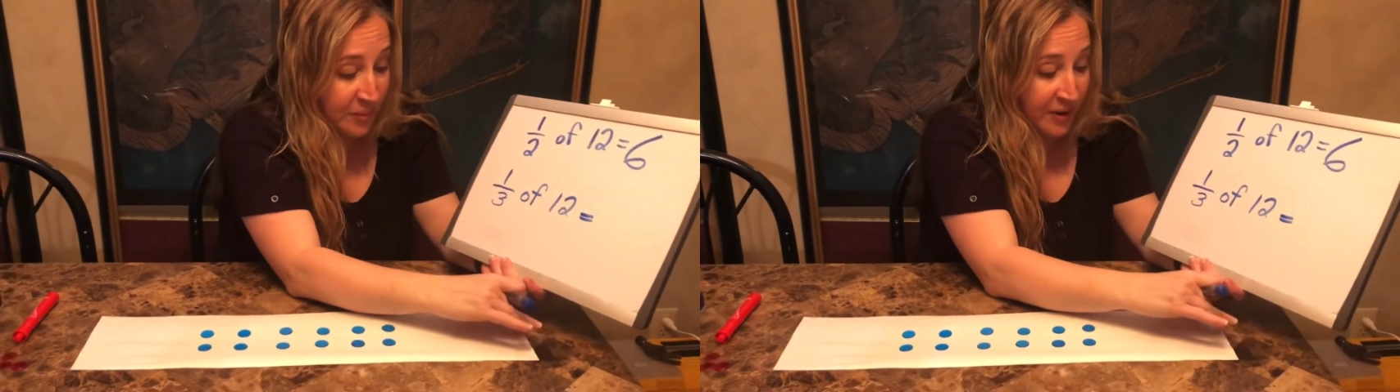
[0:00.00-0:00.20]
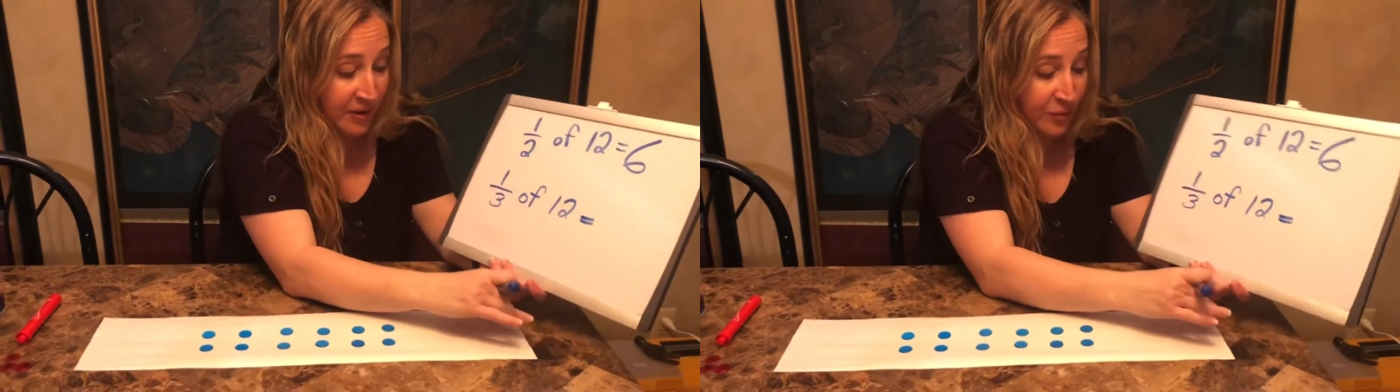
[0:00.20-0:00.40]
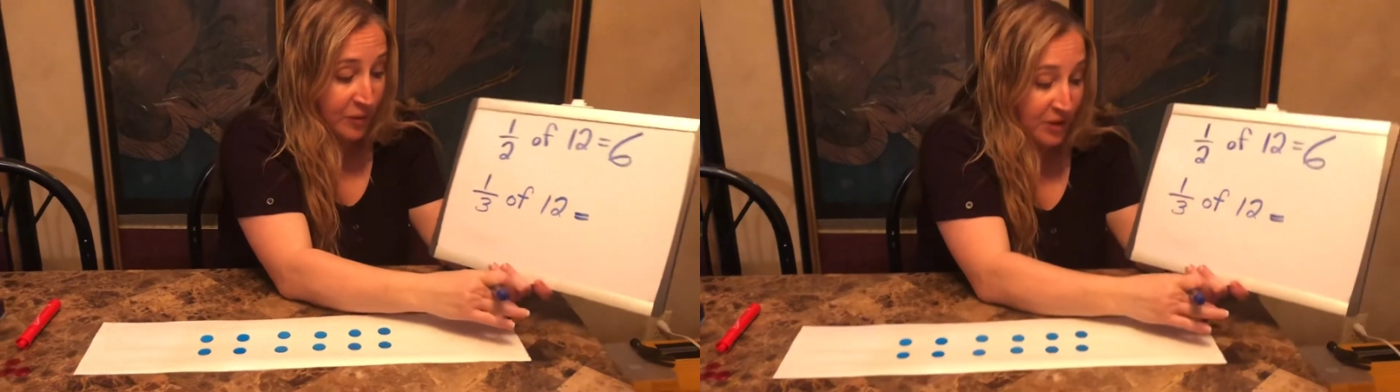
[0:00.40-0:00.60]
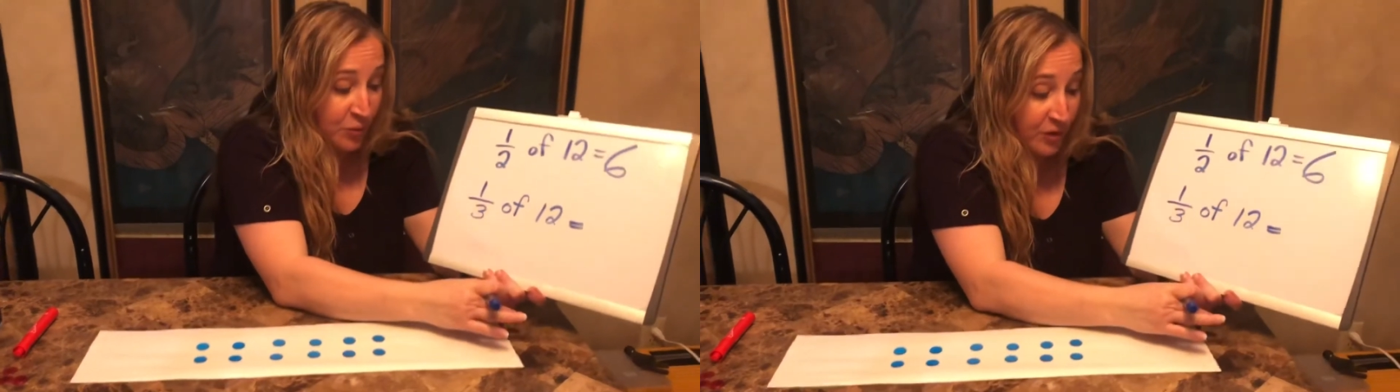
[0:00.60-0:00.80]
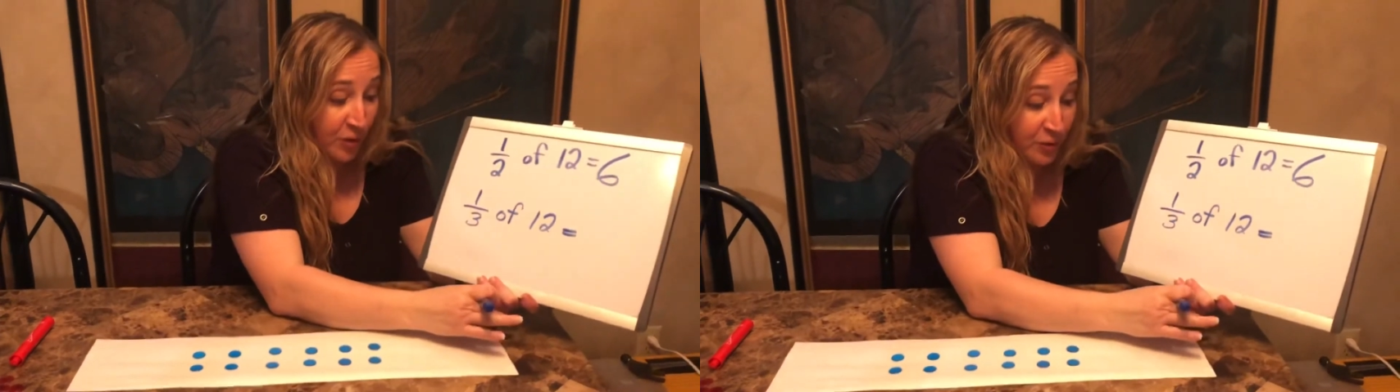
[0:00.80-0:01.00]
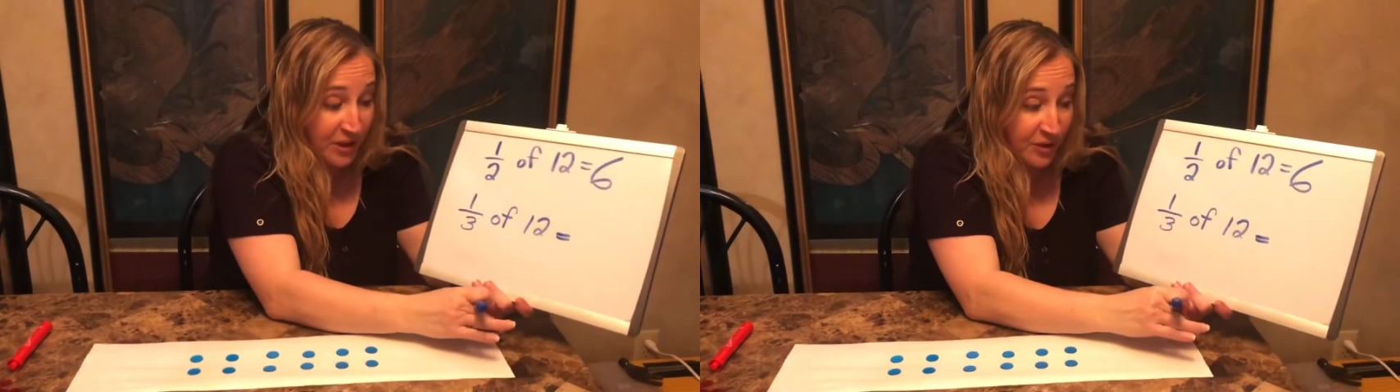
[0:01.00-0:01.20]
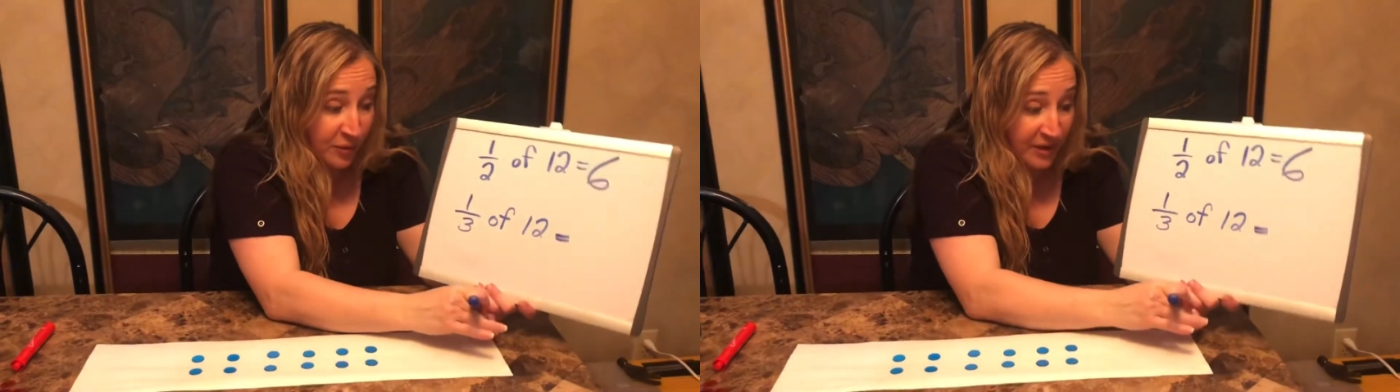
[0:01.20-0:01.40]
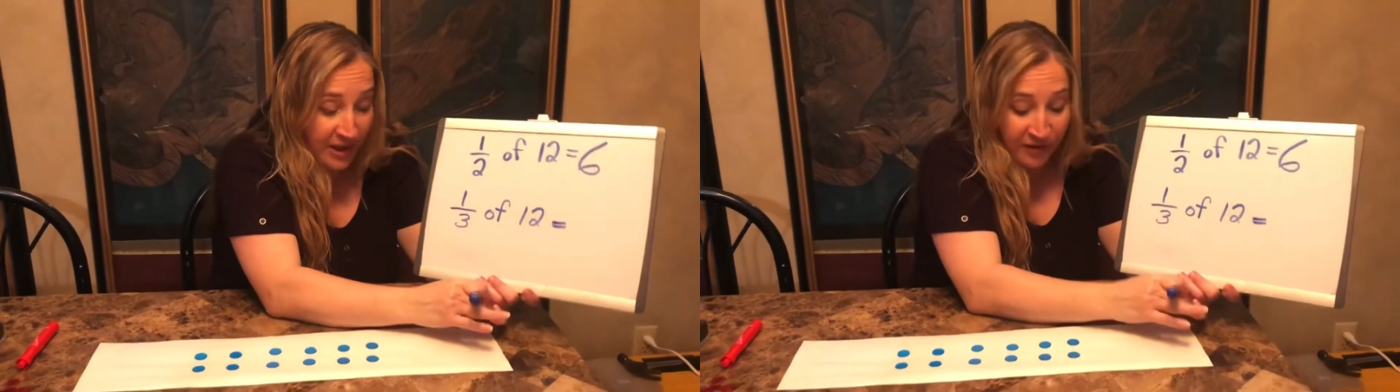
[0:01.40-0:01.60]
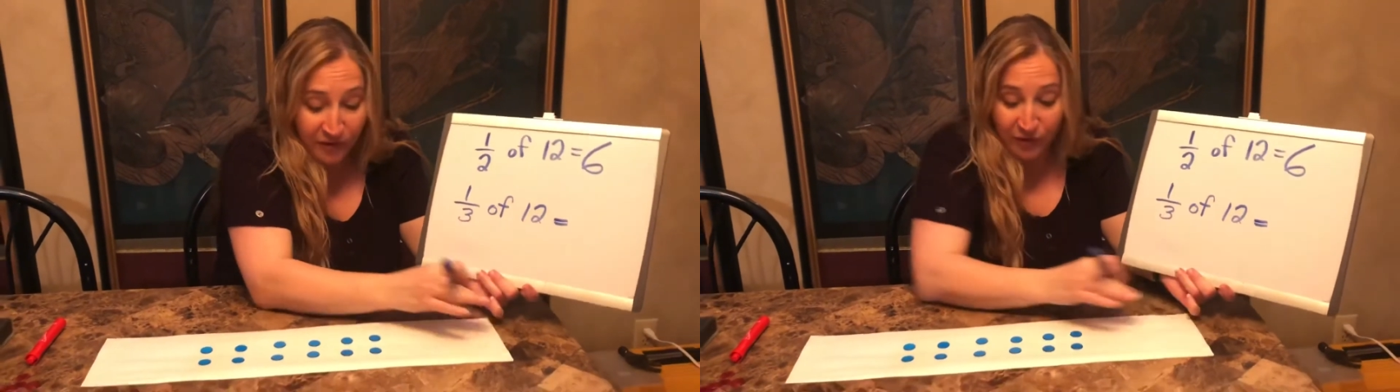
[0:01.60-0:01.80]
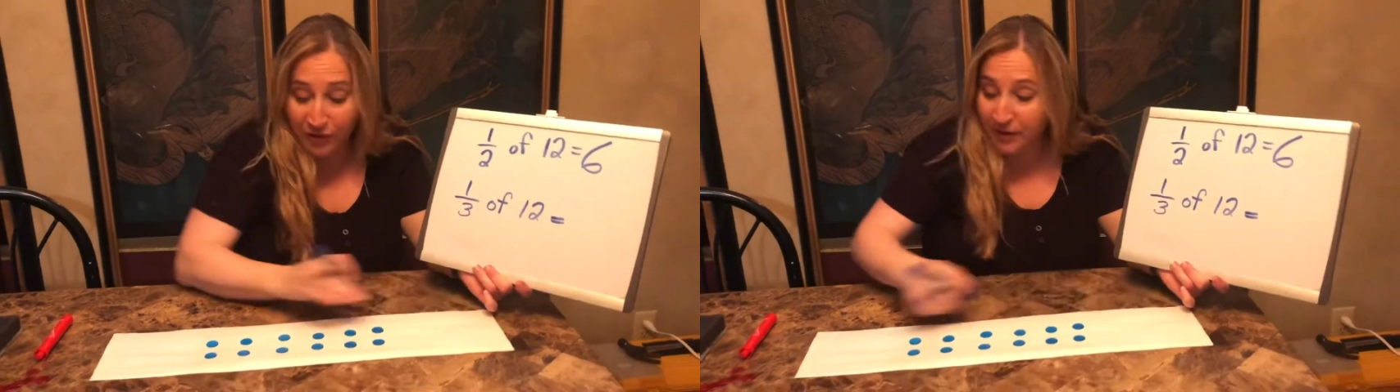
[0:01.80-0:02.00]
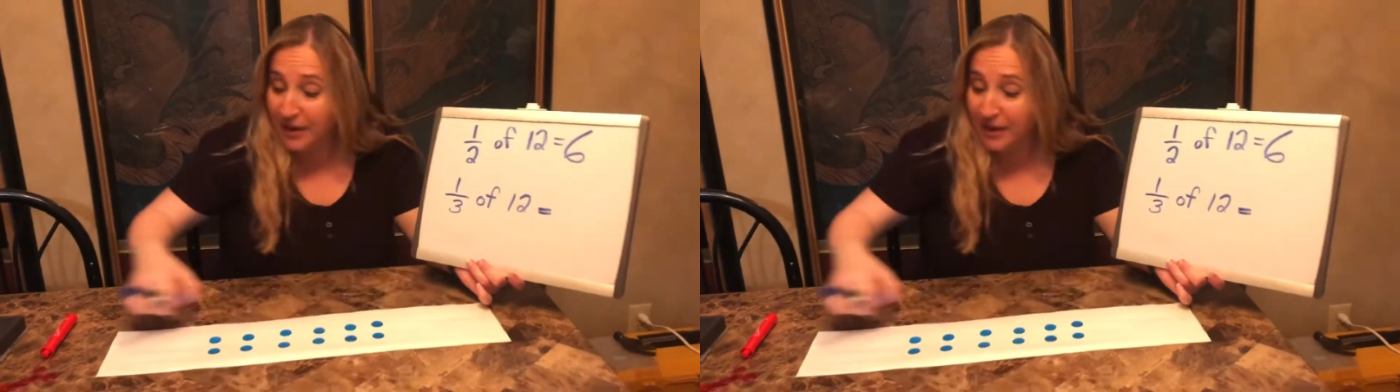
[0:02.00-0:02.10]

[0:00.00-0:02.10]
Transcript: by 3, you would already know the answer.